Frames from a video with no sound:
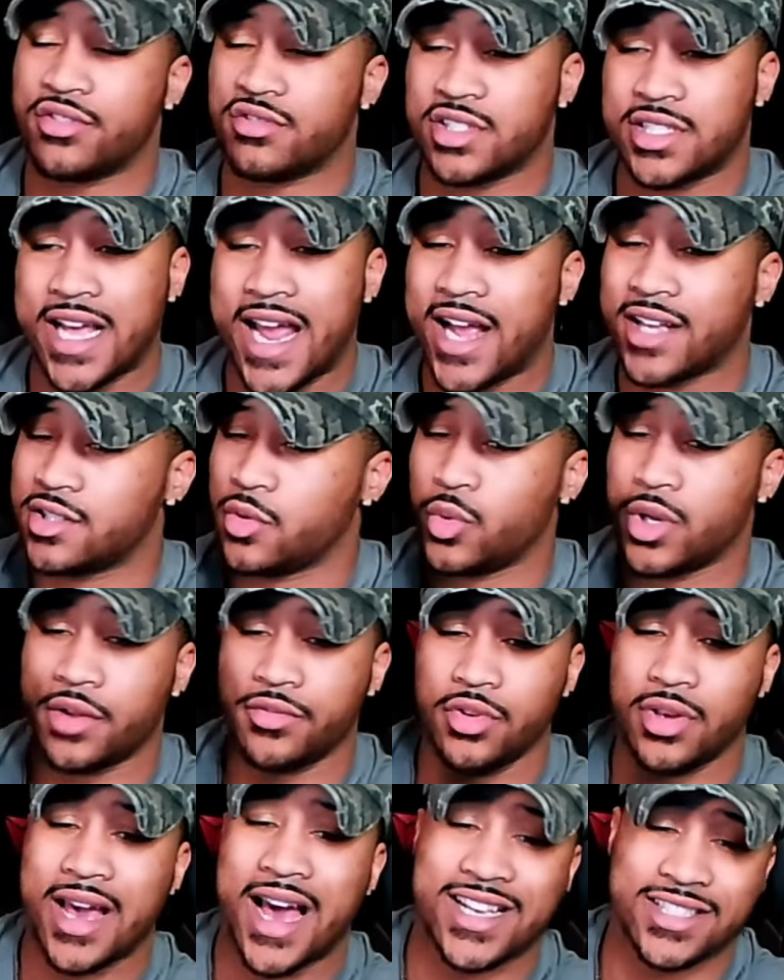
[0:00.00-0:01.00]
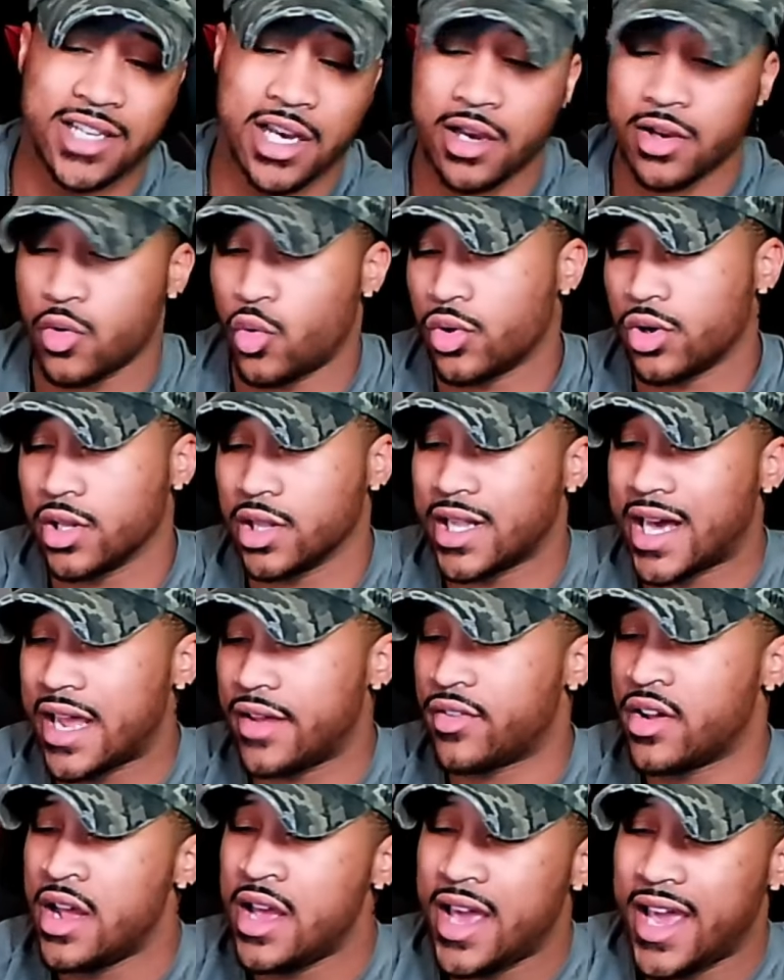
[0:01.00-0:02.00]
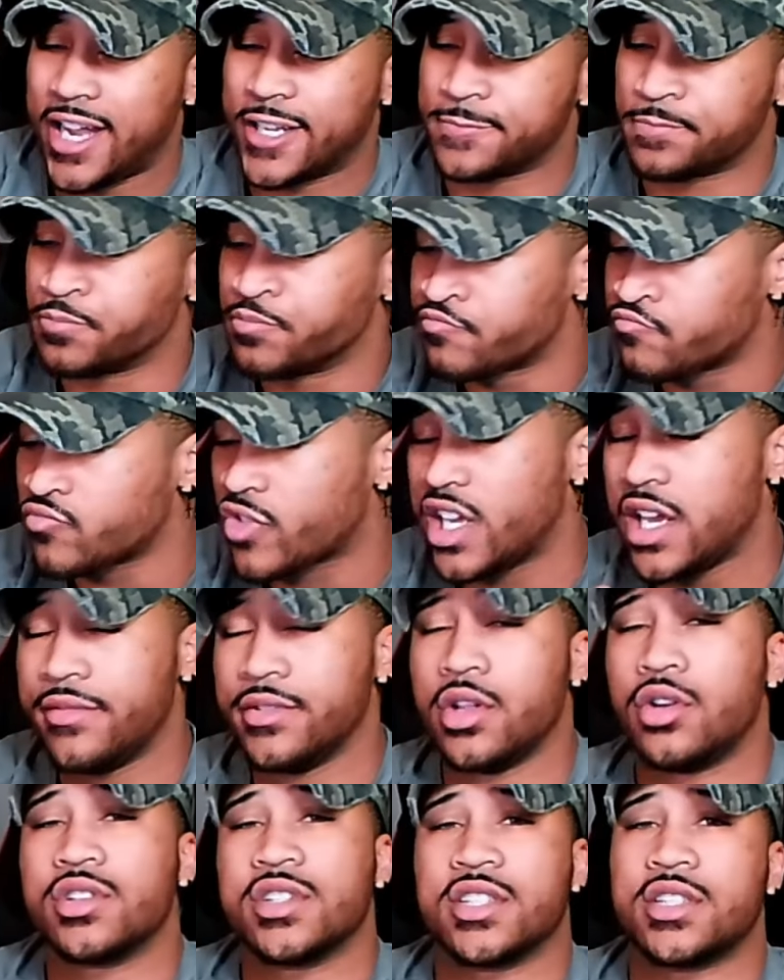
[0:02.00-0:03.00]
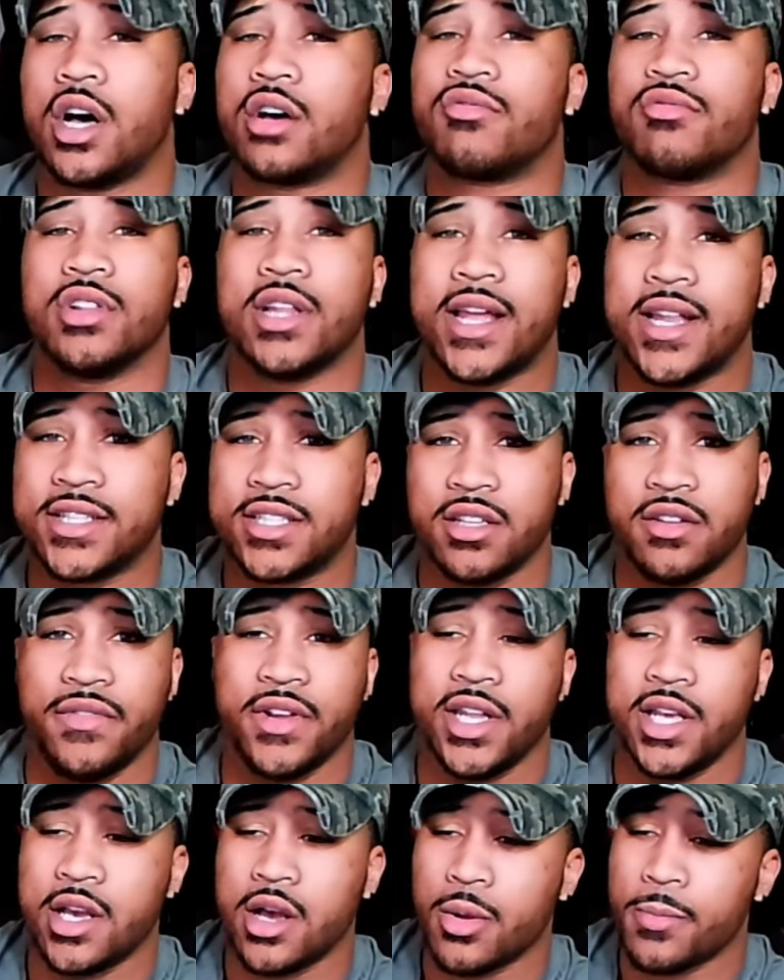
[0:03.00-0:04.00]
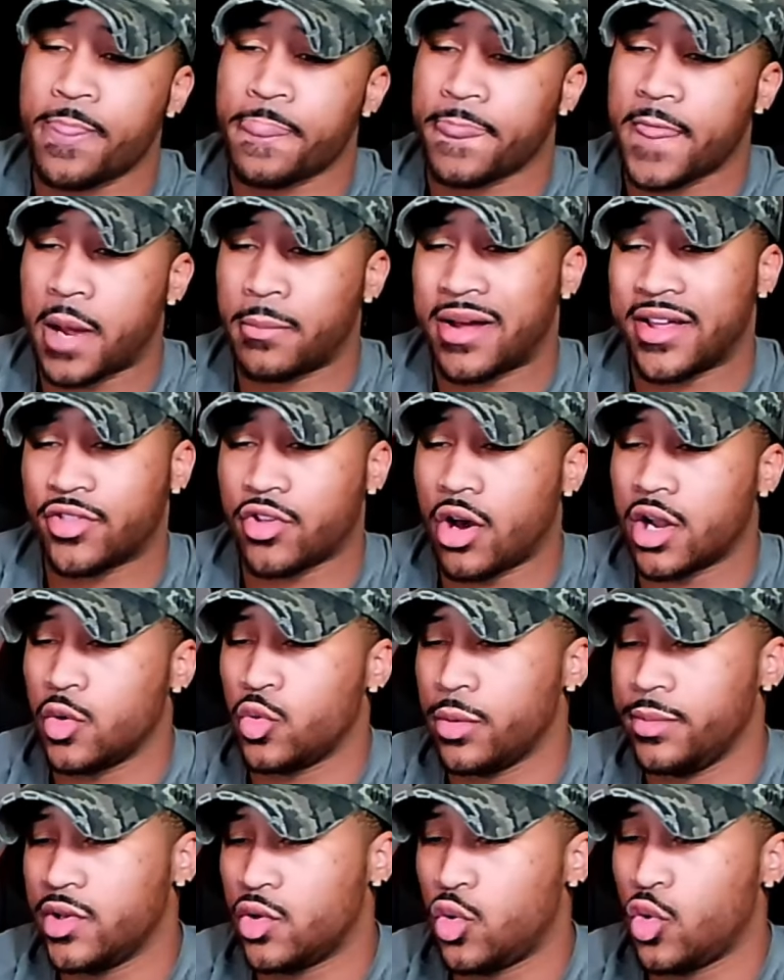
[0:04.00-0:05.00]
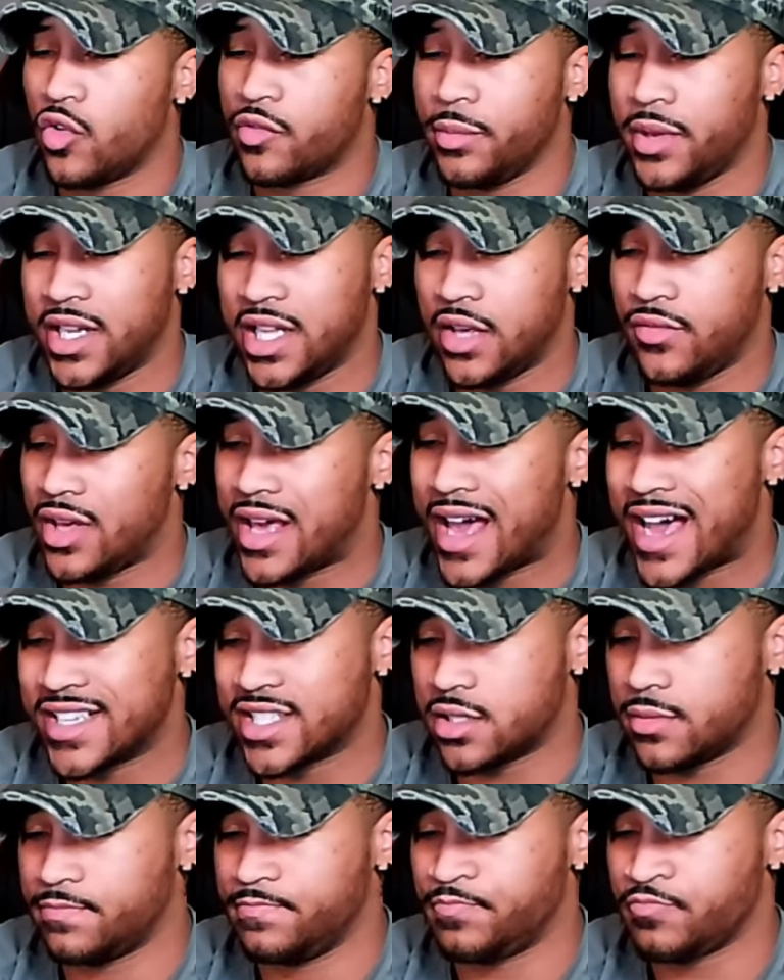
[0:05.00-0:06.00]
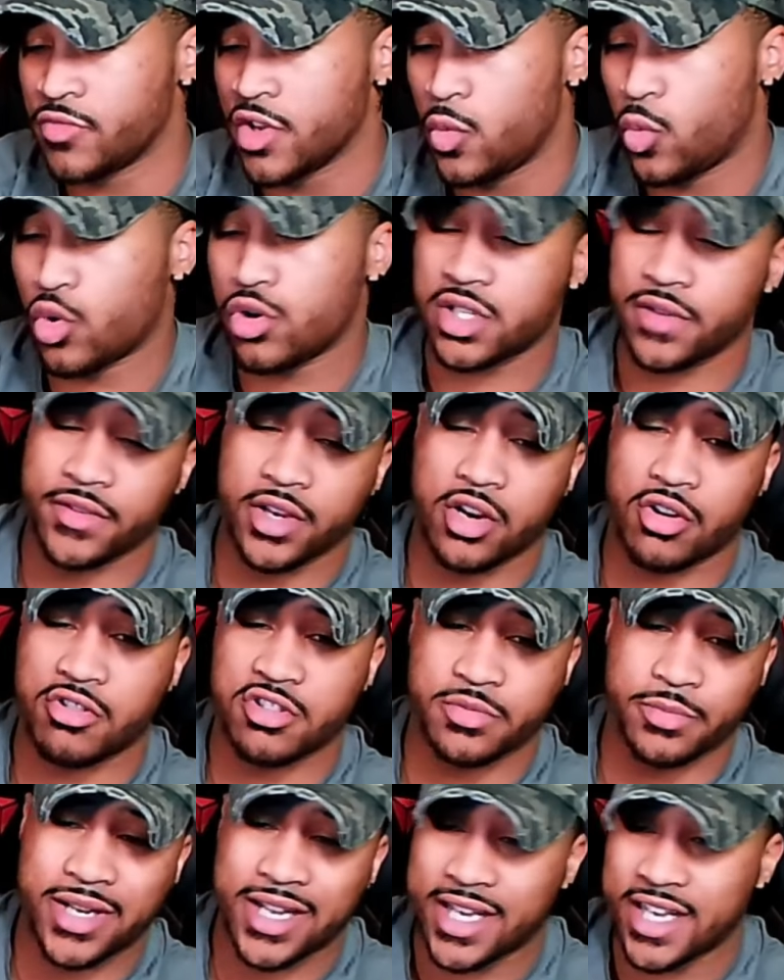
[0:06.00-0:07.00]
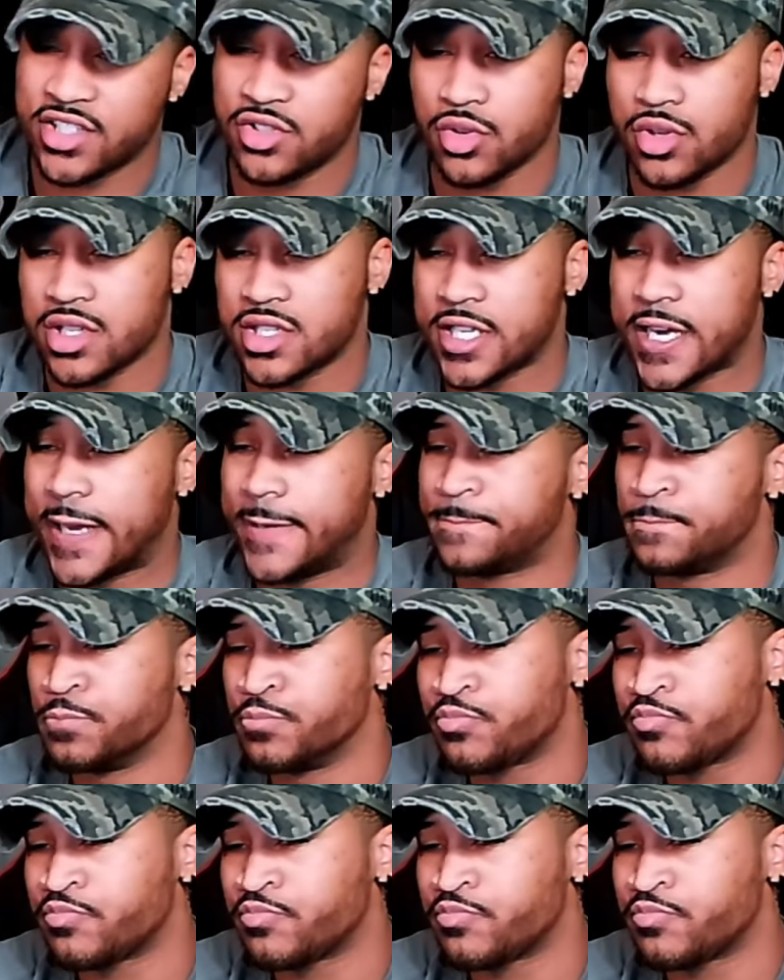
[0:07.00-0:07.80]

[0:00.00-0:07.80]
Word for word: it's tackling whatever you guys got going on in life. And even though this is unrelated to the video, I thought it would be cool for me to give you guys some words of encouragement, I guess you could say.